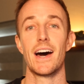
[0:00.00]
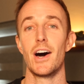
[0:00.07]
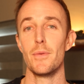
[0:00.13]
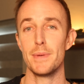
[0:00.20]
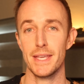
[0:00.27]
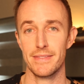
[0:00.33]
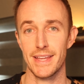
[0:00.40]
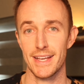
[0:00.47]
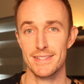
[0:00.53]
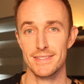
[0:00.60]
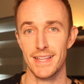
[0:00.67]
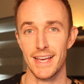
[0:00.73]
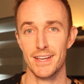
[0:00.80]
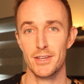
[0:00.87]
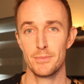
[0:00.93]
I'll be in that
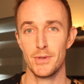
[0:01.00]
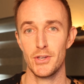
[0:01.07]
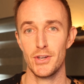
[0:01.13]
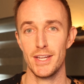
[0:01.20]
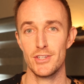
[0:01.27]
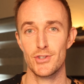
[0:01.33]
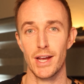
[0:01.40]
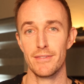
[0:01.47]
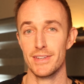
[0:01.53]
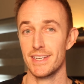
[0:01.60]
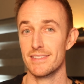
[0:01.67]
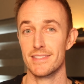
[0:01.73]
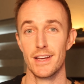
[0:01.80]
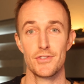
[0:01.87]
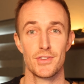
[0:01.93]
Slack community driving
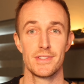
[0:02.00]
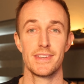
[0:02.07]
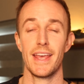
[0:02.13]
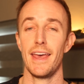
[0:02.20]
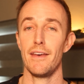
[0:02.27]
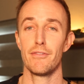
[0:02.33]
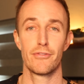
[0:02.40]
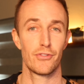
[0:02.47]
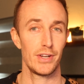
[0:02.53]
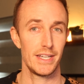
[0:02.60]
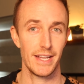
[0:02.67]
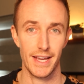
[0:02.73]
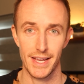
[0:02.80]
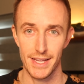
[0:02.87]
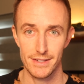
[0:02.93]
discussions
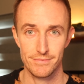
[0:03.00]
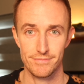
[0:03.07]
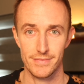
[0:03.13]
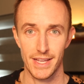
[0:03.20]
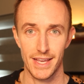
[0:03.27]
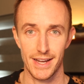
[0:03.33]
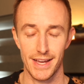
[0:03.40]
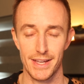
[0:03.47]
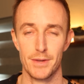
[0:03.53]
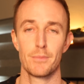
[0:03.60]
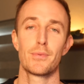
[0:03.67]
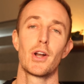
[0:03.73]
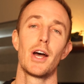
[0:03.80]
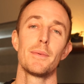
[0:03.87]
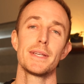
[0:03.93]
every day, and I
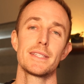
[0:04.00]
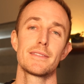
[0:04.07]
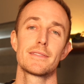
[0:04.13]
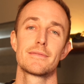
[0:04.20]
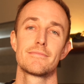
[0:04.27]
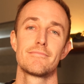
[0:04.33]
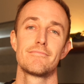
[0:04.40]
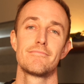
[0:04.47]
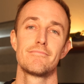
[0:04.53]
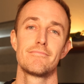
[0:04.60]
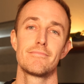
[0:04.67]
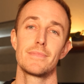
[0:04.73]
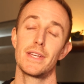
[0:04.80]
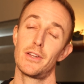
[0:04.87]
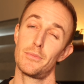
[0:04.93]
can promise
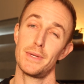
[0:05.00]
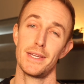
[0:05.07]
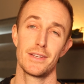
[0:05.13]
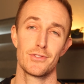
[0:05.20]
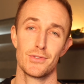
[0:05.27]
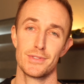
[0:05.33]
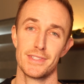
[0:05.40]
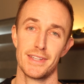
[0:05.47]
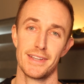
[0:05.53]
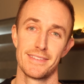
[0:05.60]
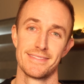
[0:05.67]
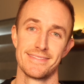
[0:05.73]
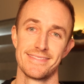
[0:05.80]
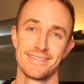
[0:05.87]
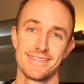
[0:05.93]
it'll be
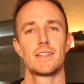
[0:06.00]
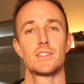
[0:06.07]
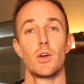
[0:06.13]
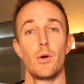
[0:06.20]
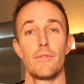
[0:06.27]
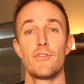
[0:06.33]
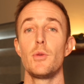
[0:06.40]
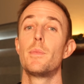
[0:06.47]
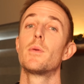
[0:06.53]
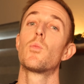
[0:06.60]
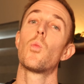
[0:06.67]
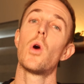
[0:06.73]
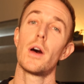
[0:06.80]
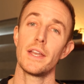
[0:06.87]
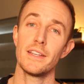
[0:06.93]
interesting. So, if you've
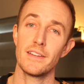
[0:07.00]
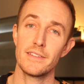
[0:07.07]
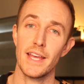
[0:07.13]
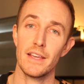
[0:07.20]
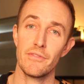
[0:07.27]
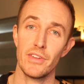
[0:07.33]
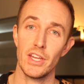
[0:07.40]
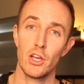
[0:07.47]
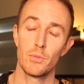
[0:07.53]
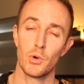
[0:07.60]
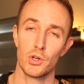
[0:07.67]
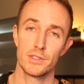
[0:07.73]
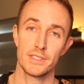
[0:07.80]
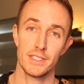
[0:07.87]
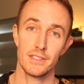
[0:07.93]
been wanting to take video
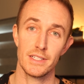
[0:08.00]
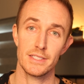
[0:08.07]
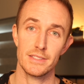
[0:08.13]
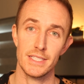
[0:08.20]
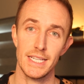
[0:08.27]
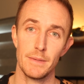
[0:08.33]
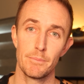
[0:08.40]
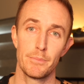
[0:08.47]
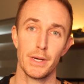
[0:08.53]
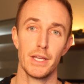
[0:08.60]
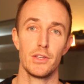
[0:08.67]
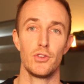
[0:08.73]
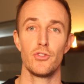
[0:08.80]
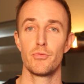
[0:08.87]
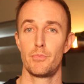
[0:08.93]
more seriously,
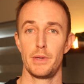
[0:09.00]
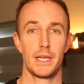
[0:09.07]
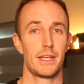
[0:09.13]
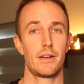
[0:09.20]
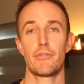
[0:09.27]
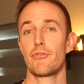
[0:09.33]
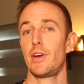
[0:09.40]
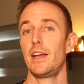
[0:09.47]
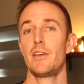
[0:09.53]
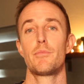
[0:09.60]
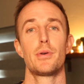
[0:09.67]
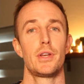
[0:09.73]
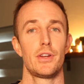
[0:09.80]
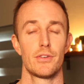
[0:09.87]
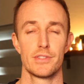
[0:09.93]
but you've been afraid
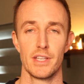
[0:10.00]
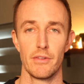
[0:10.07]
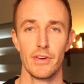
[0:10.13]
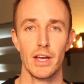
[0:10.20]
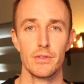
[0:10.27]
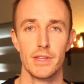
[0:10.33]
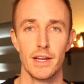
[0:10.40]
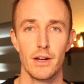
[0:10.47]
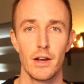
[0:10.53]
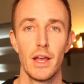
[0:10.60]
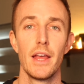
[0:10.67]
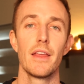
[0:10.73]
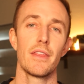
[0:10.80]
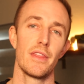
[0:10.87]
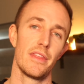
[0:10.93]
of putting yourself out
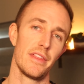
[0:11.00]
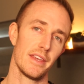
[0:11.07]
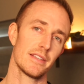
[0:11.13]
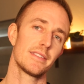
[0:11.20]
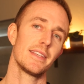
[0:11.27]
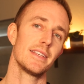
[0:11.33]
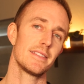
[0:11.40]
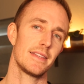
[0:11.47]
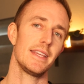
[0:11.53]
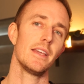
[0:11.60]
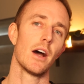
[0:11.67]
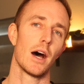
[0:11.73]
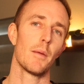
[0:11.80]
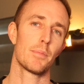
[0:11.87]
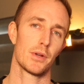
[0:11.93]
there, this is
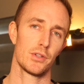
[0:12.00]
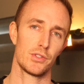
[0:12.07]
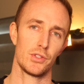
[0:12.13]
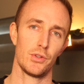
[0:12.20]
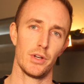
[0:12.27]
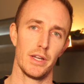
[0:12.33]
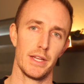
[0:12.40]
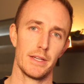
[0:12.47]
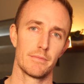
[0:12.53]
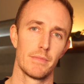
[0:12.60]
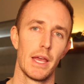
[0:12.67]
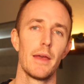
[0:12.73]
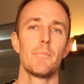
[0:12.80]
the opportunity.